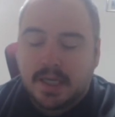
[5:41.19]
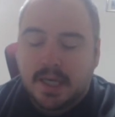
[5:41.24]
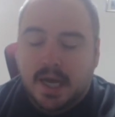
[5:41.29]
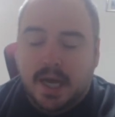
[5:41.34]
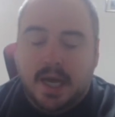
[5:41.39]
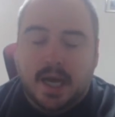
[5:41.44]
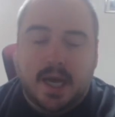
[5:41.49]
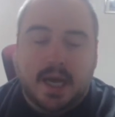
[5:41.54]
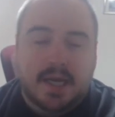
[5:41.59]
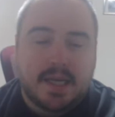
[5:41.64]

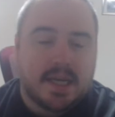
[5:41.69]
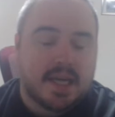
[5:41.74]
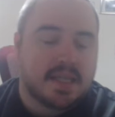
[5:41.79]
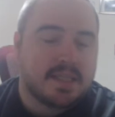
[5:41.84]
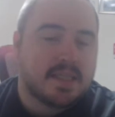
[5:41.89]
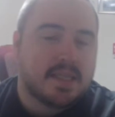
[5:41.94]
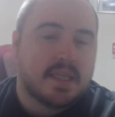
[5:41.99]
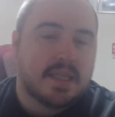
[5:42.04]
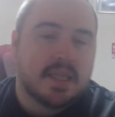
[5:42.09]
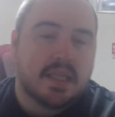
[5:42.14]

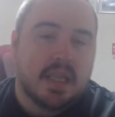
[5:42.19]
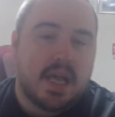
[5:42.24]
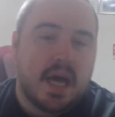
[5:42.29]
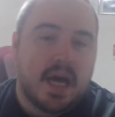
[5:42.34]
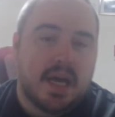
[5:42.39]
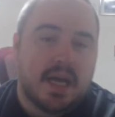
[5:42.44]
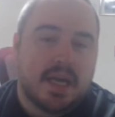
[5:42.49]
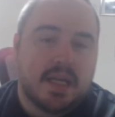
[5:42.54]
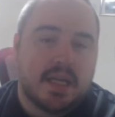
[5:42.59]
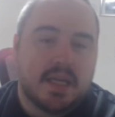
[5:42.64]
Next in
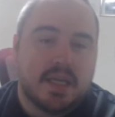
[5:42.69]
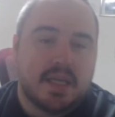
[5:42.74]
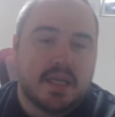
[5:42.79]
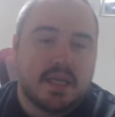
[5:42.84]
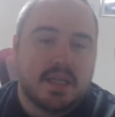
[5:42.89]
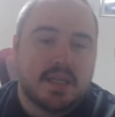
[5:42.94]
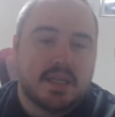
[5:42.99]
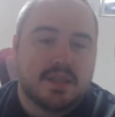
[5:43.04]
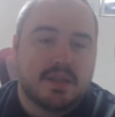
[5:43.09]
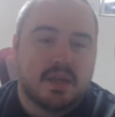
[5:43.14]
line
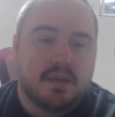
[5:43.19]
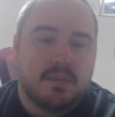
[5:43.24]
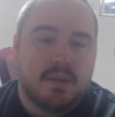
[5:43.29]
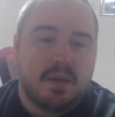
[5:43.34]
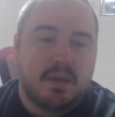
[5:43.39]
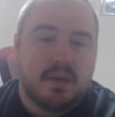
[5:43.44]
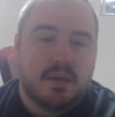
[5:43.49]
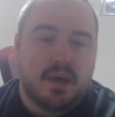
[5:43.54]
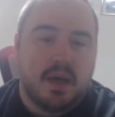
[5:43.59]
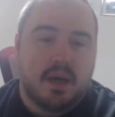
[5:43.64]
is going to
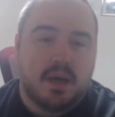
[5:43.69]
be